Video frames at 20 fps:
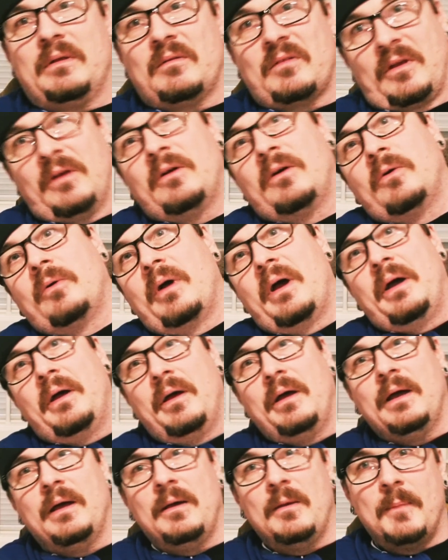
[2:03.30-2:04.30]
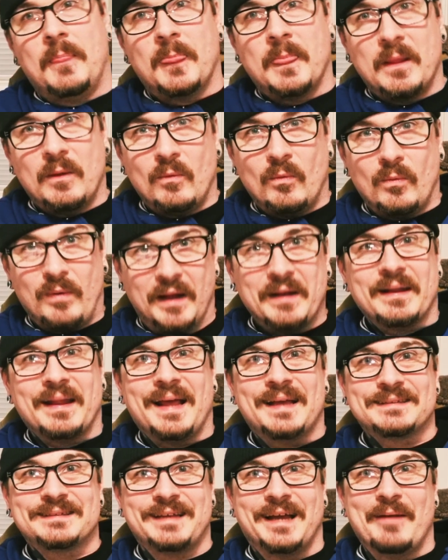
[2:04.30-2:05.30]
So, one
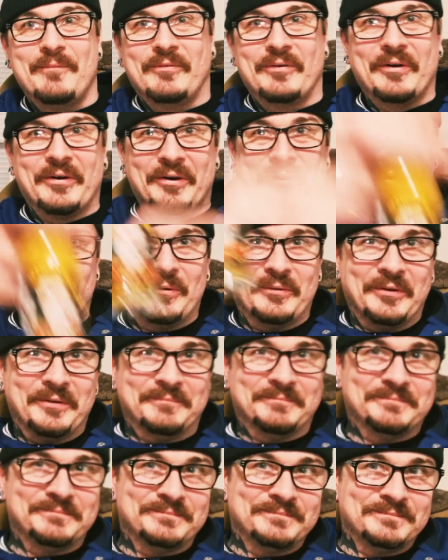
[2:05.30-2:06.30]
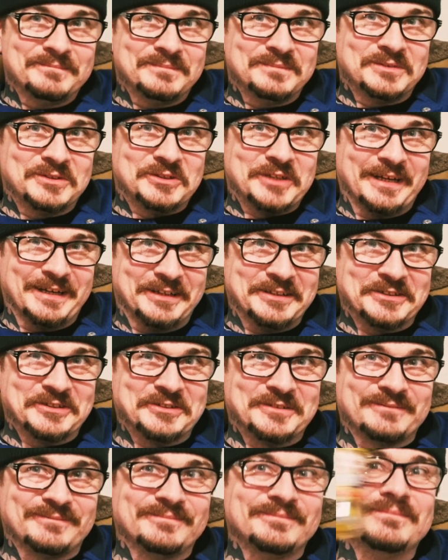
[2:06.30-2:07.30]
last time for the road.
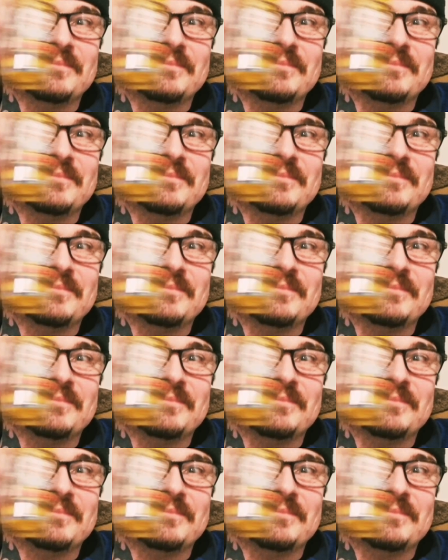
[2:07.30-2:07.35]
Cheers.